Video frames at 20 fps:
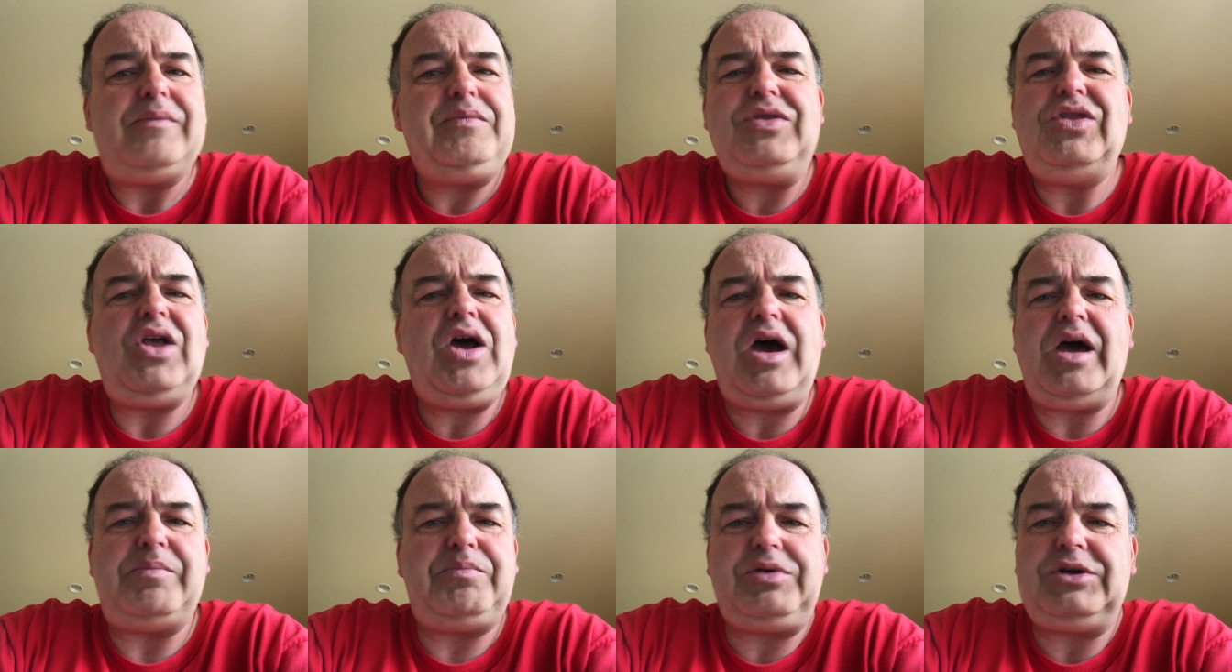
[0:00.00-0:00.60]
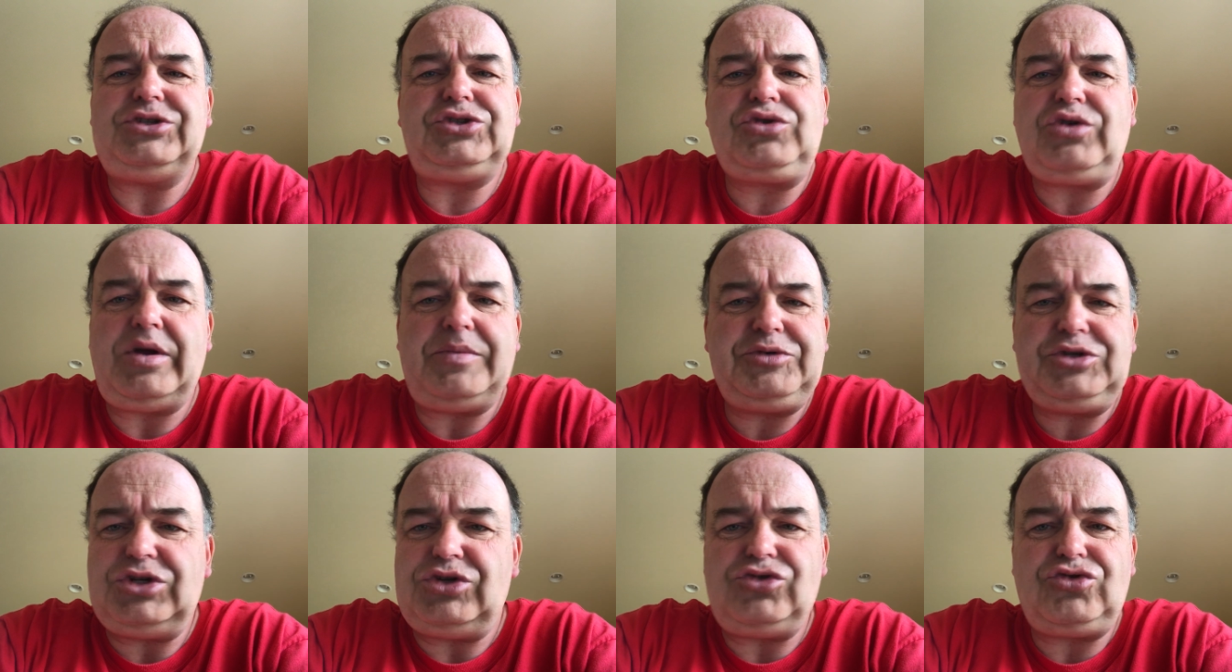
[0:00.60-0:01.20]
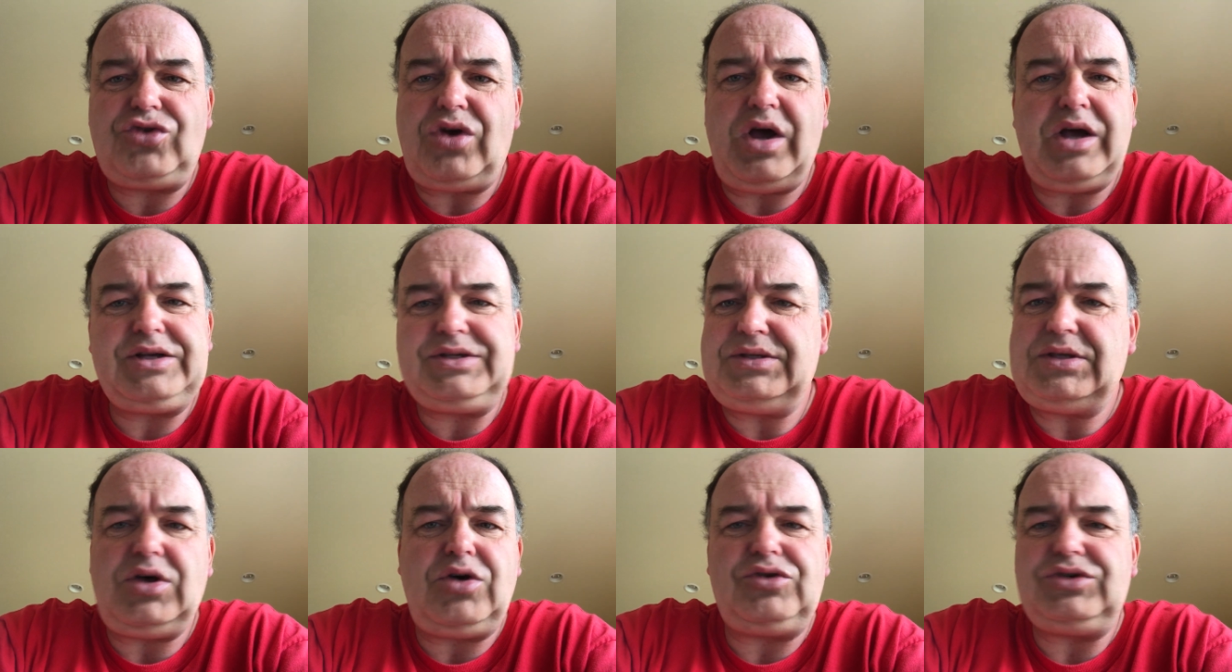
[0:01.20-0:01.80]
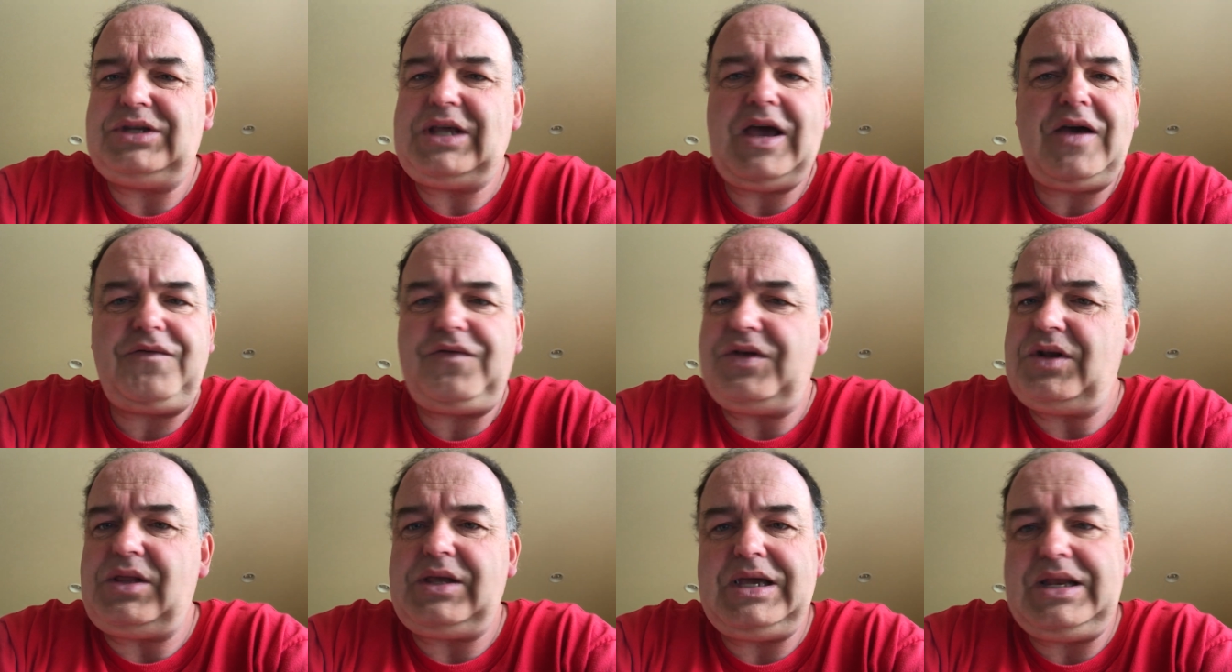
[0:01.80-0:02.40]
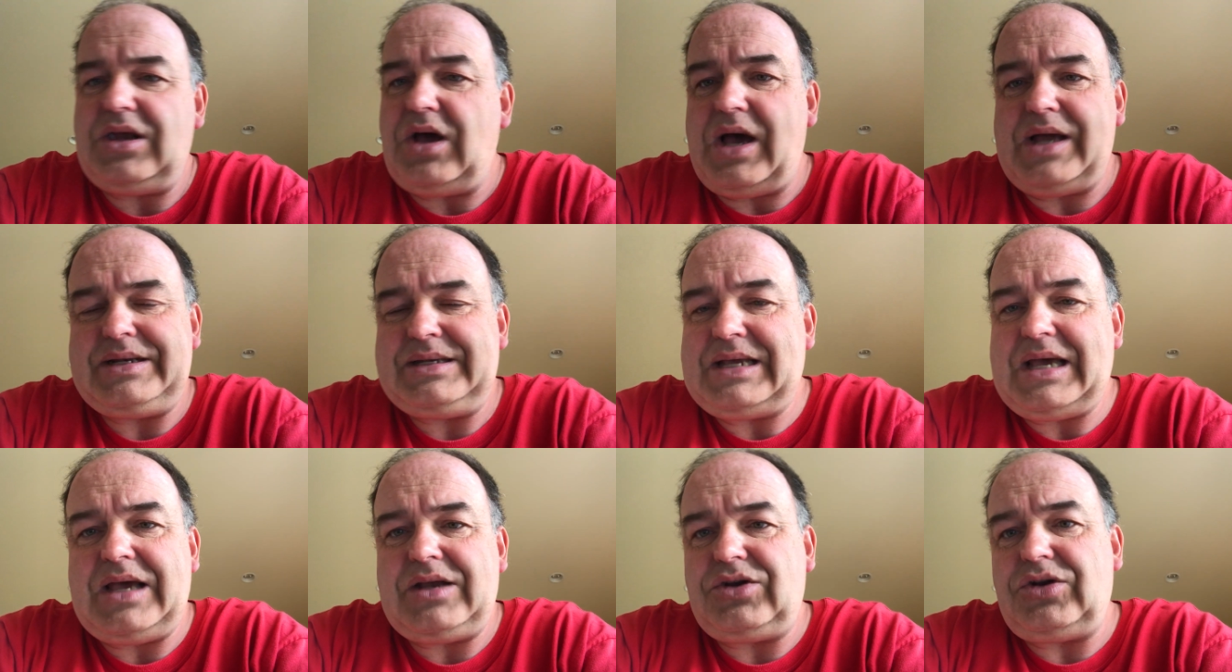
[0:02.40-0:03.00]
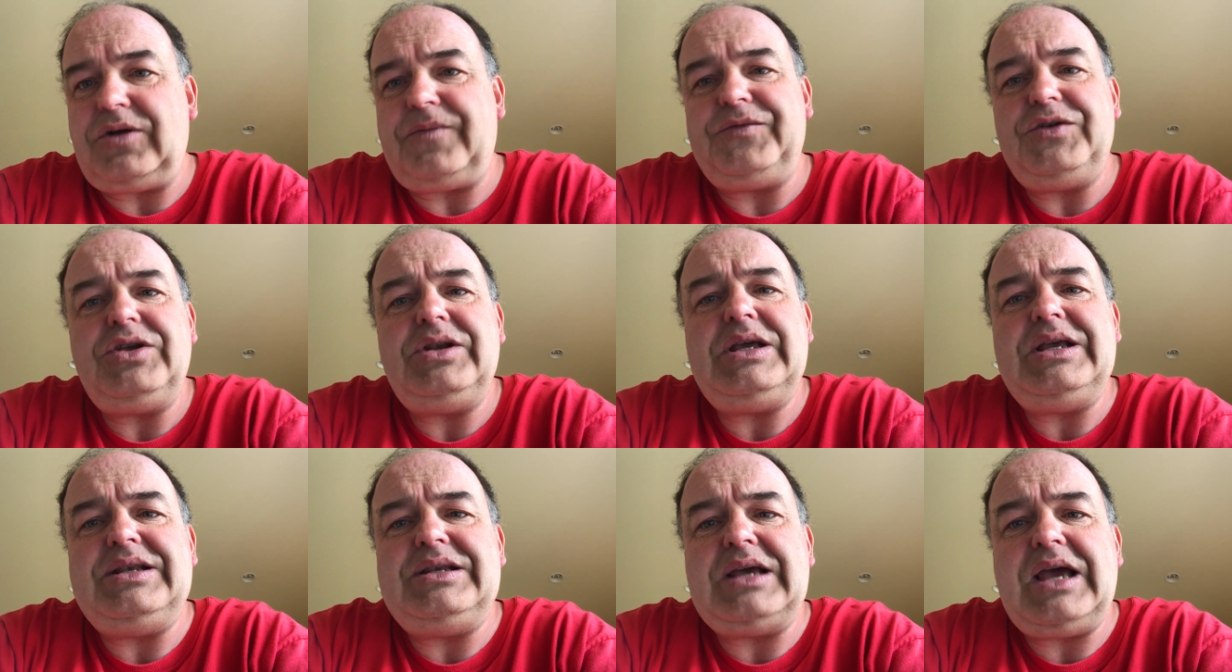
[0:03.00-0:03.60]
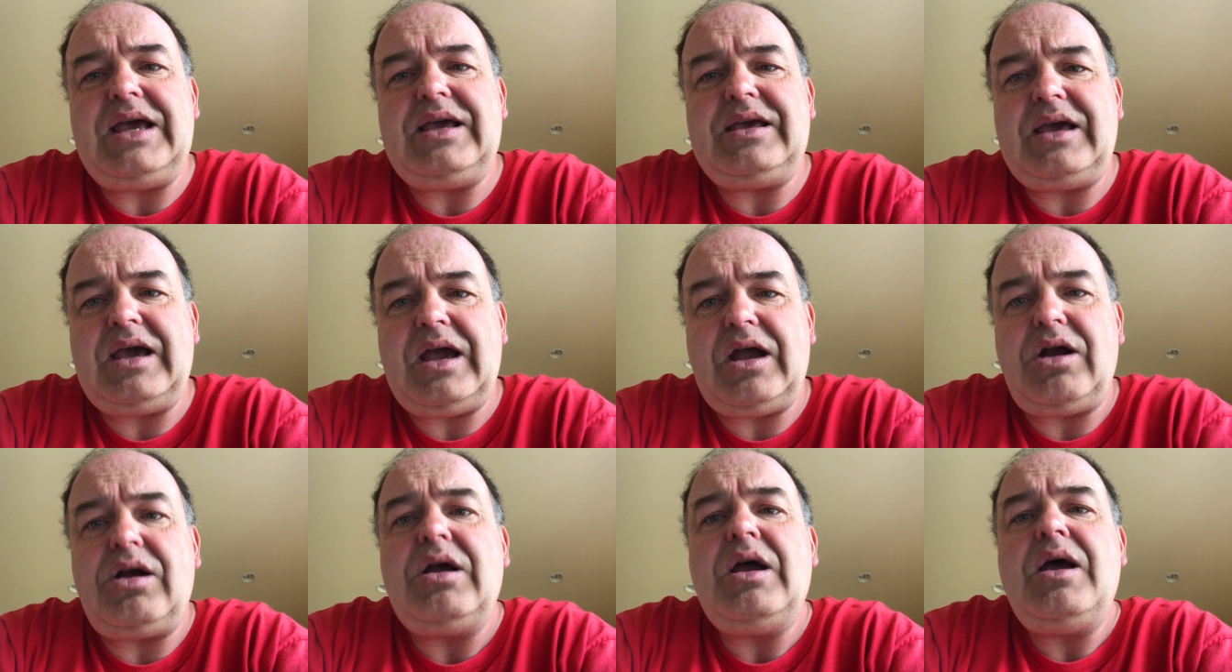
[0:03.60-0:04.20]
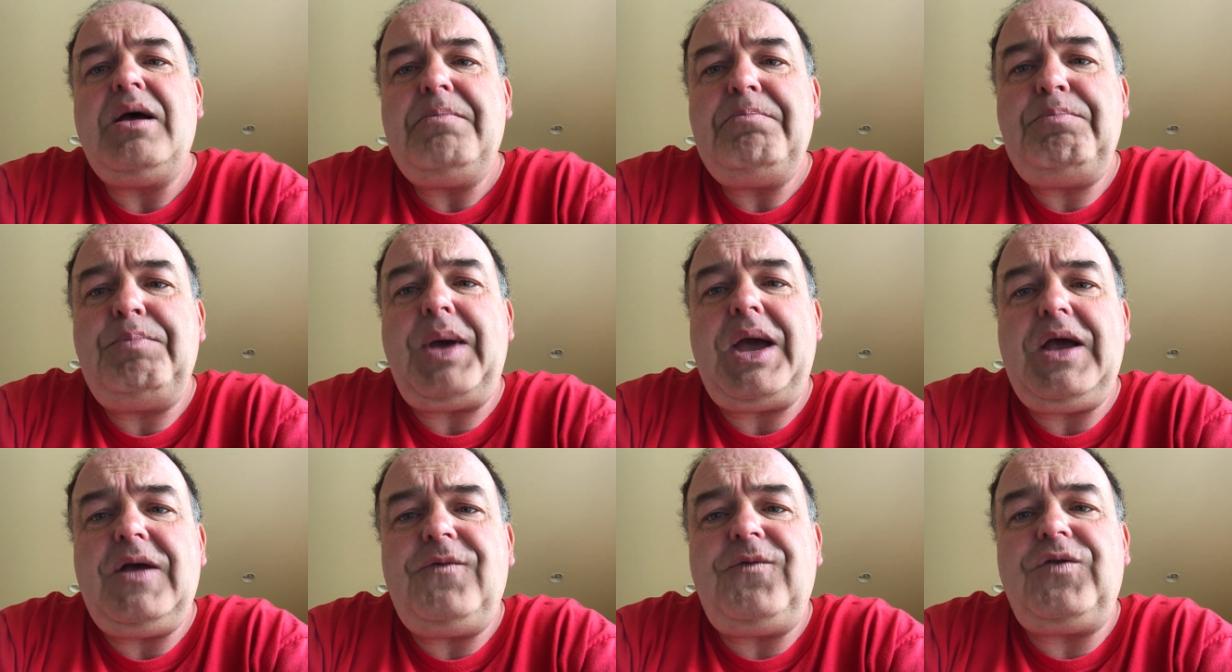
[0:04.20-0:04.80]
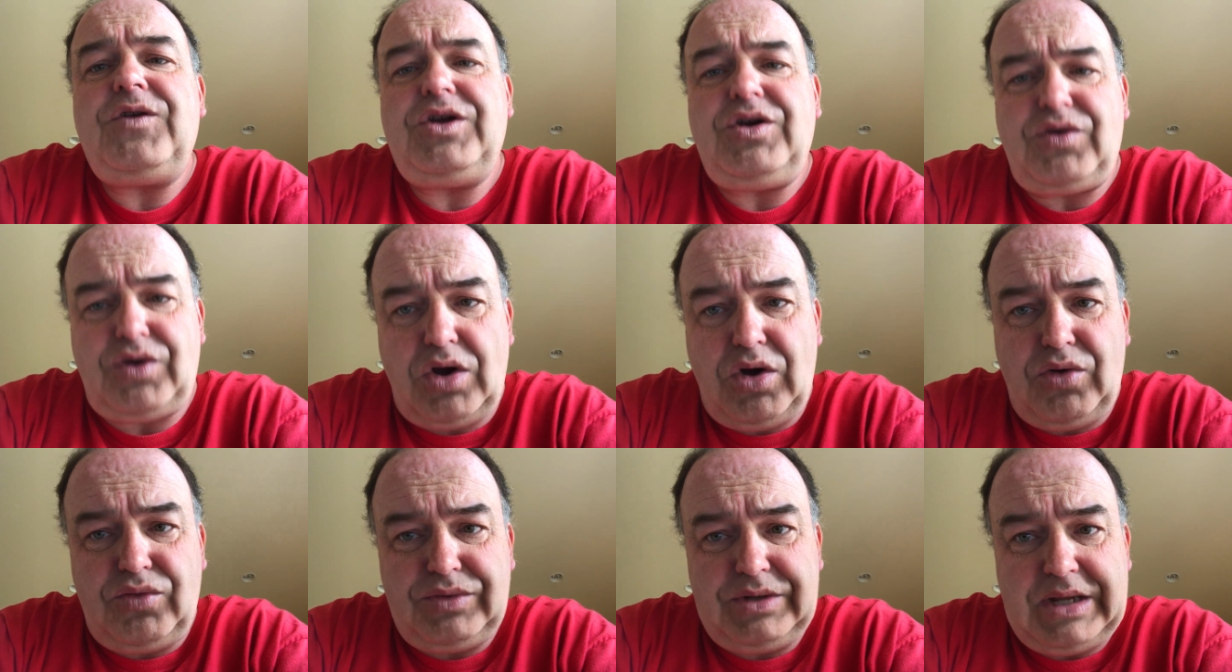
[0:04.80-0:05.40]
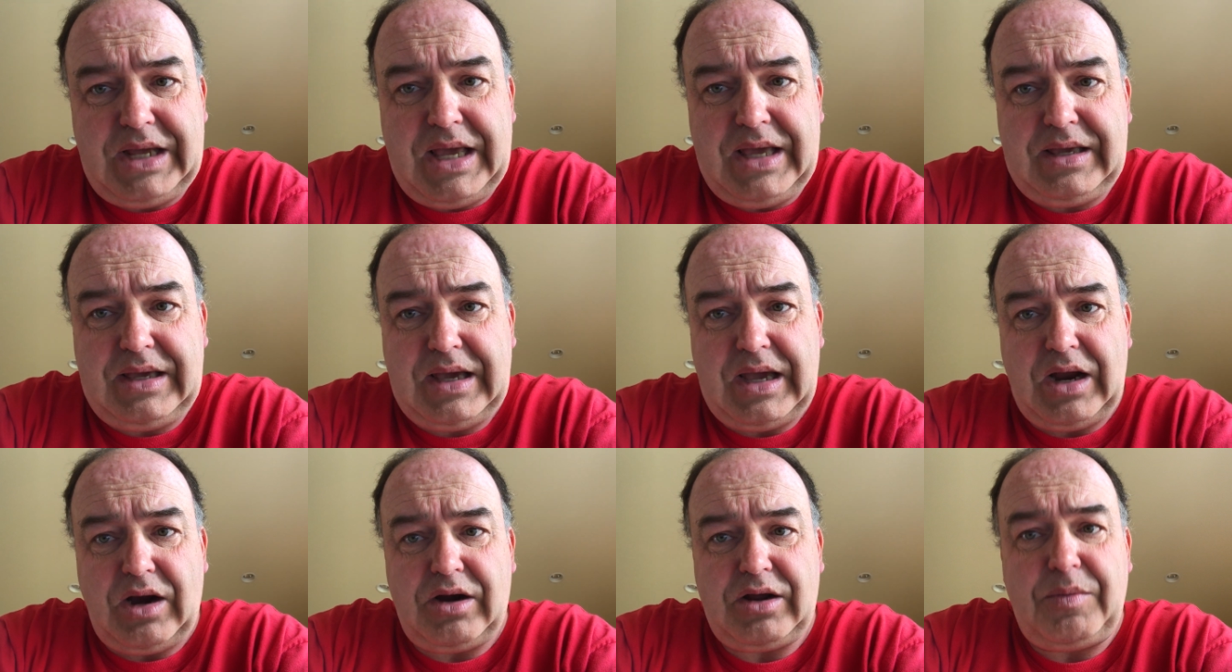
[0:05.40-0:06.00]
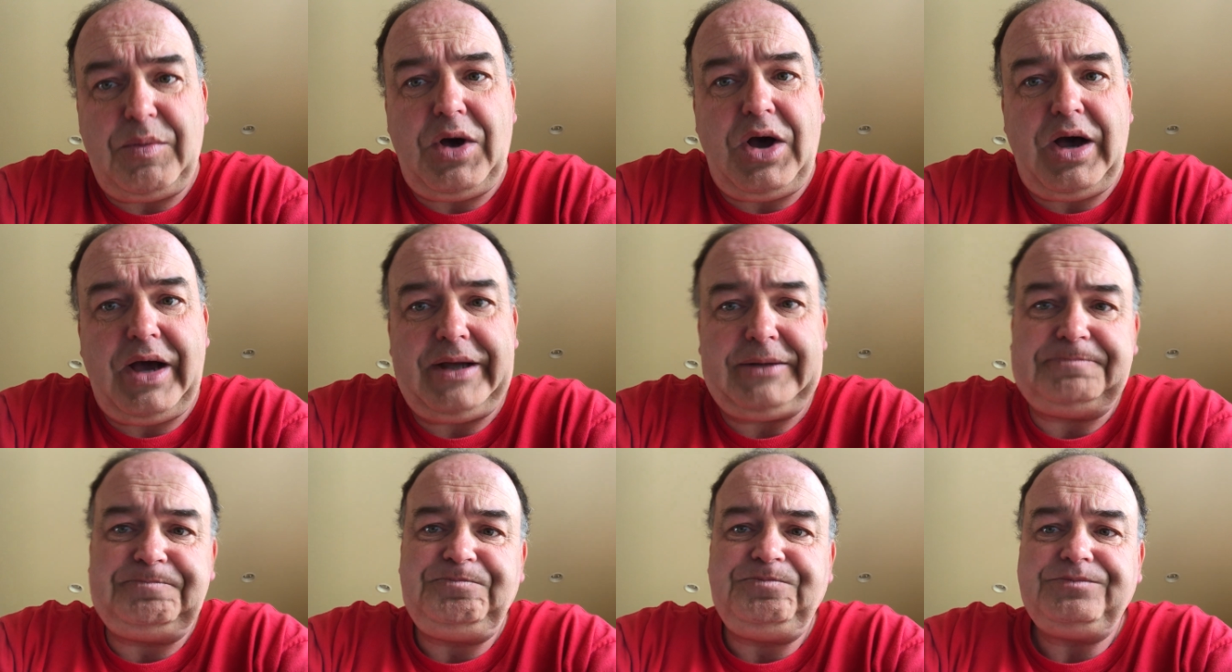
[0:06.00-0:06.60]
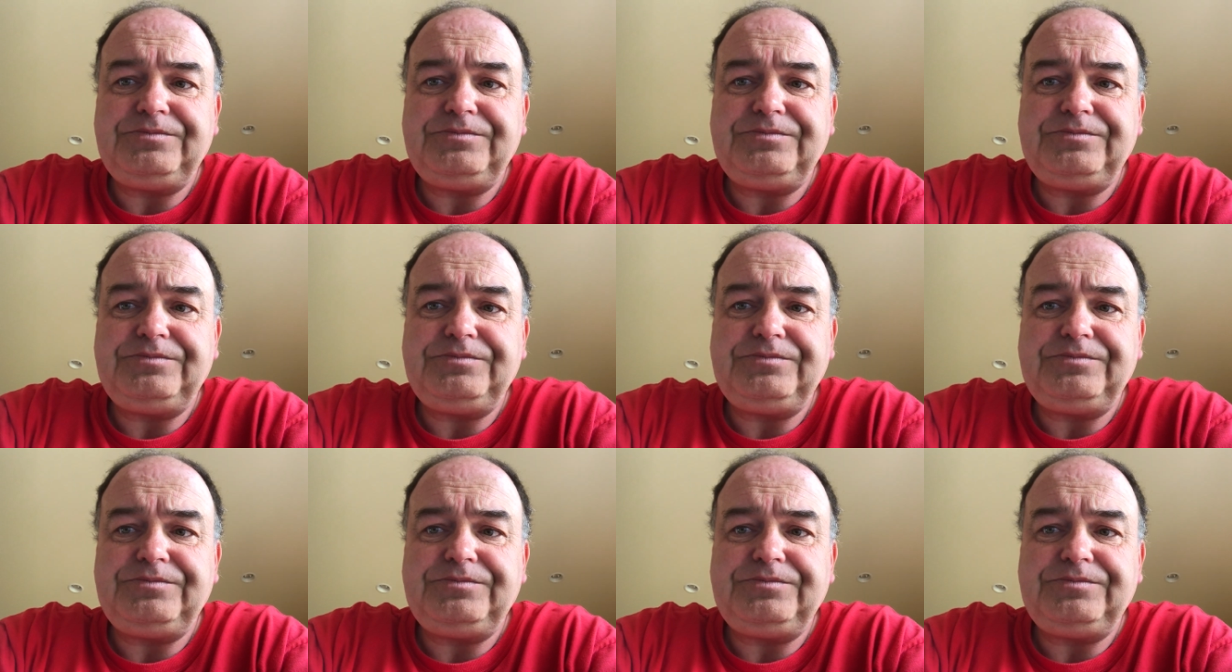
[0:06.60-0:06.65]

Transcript: Not prescription drugs, though. Definitely not dental. You need daycare, pay for your own daycare. Come on.